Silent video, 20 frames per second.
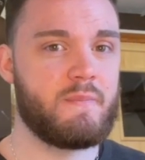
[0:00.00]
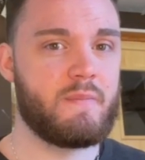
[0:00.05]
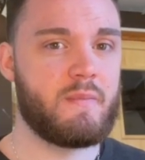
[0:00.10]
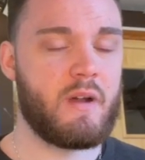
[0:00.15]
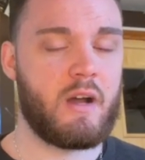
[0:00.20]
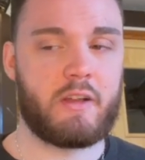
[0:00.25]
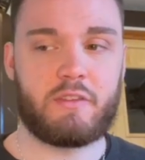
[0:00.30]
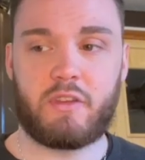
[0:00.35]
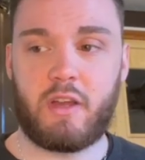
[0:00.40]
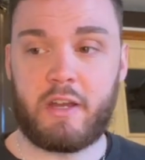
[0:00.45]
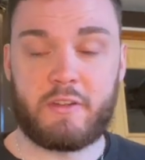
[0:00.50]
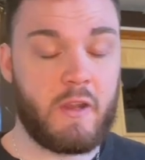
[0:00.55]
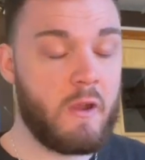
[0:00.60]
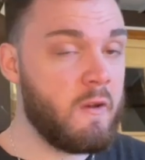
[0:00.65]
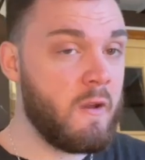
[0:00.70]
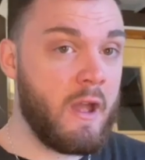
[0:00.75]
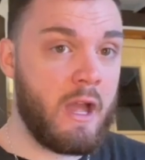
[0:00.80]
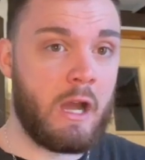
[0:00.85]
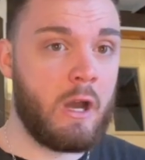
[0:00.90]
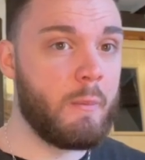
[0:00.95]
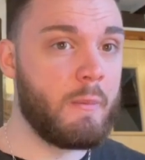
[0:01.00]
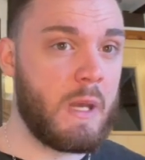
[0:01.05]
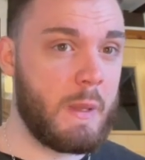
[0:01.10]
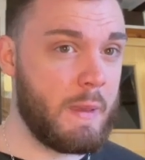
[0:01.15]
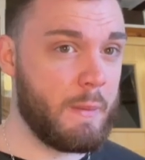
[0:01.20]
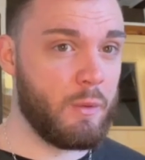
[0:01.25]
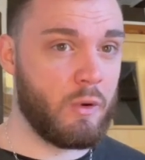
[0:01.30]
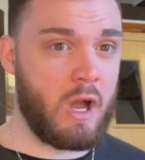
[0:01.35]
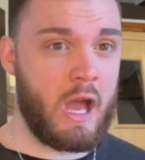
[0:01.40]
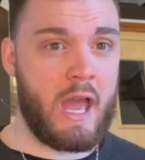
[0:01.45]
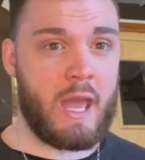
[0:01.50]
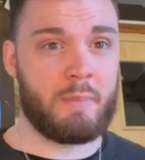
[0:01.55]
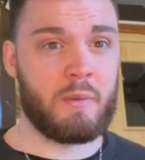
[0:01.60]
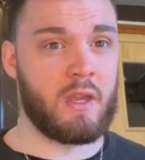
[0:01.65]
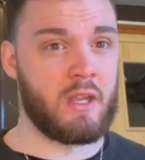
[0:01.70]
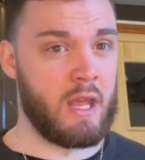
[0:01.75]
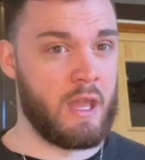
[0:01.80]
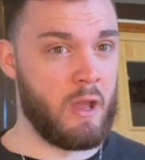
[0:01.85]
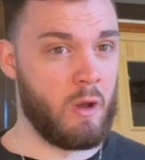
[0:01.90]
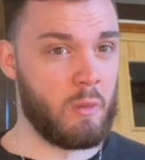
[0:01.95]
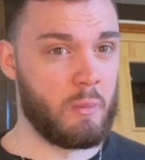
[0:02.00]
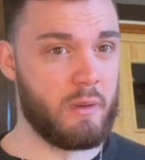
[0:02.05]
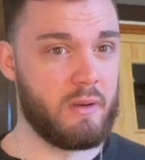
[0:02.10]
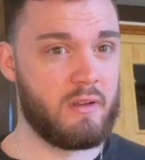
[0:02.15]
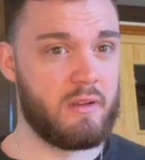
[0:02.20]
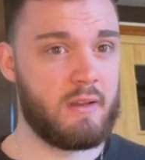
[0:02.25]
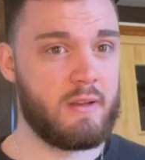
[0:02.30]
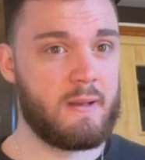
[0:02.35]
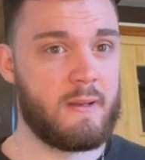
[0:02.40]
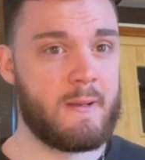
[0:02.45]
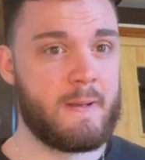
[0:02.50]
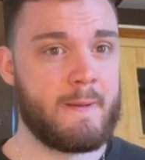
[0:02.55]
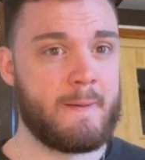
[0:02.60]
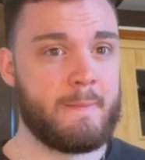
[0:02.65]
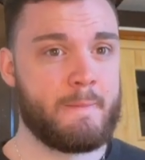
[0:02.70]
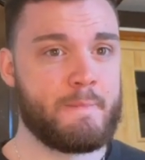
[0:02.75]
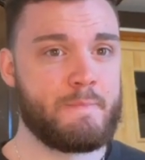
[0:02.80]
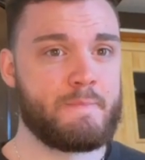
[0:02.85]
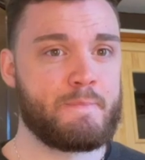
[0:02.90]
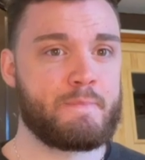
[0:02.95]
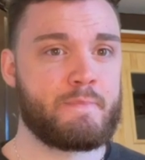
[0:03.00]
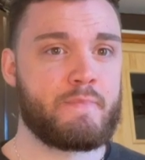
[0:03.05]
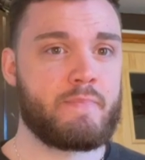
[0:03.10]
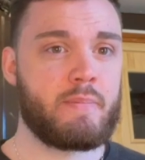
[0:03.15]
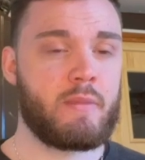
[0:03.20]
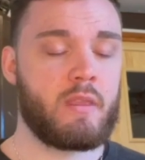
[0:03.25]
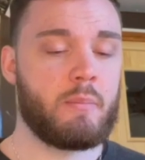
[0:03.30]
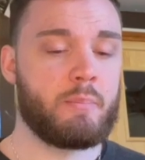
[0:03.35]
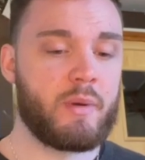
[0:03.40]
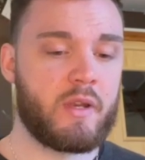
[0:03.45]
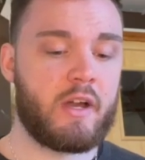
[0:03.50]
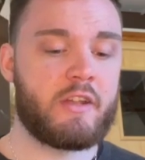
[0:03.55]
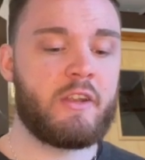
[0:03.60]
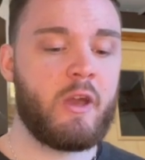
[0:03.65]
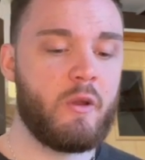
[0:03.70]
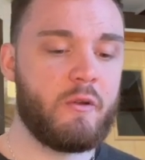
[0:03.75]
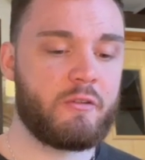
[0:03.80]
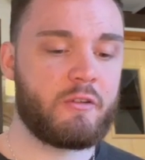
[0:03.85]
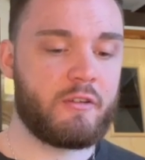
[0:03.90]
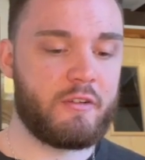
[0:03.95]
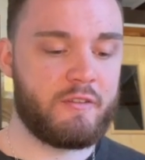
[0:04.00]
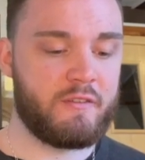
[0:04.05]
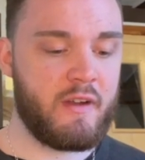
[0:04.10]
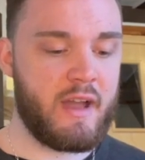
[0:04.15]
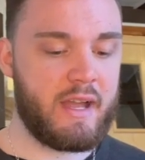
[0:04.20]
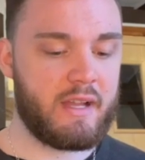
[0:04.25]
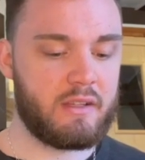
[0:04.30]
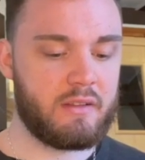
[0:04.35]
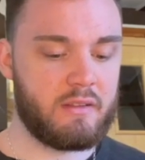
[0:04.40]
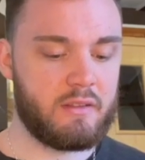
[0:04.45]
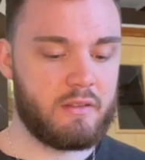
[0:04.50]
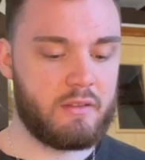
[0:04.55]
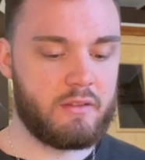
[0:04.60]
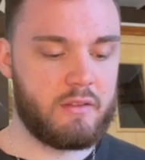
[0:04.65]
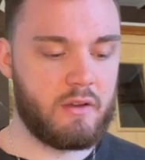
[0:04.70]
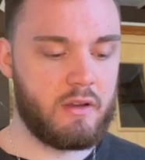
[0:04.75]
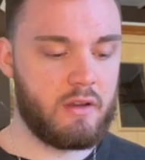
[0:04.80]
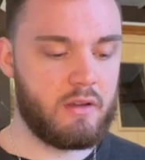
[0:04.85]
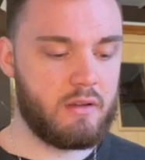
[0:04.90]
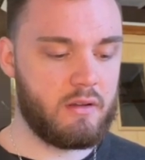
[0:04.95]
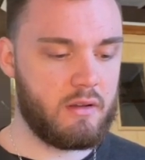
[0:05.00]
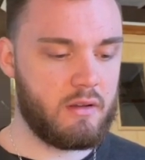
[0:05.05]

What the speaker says: I don't know how many people I am going to help. But I know for a fact that